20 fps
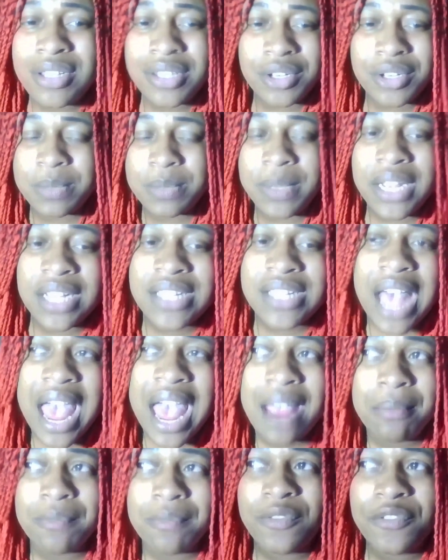just because
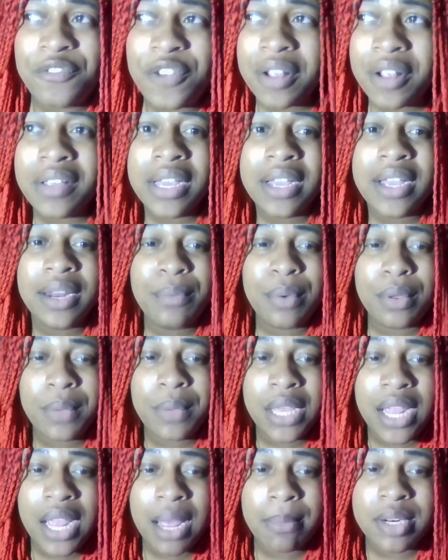I'm fairly good with
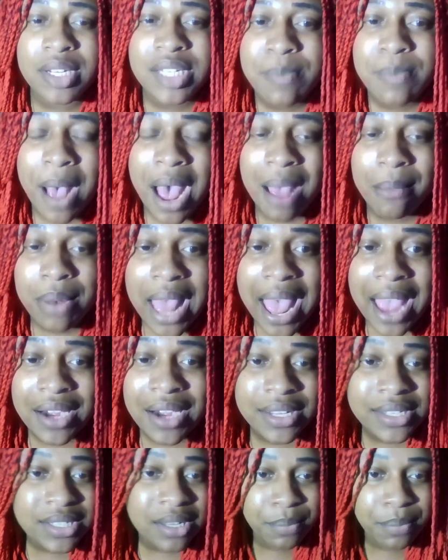being able to spot
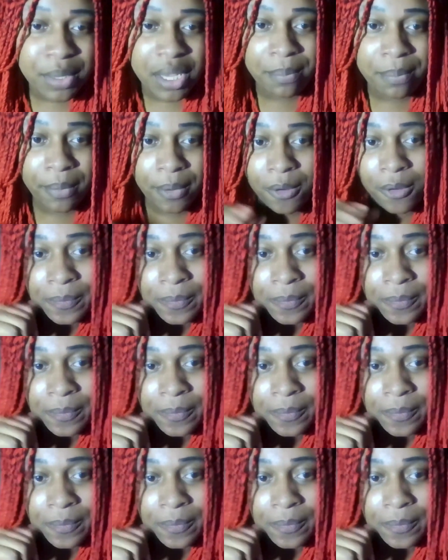blackness in people,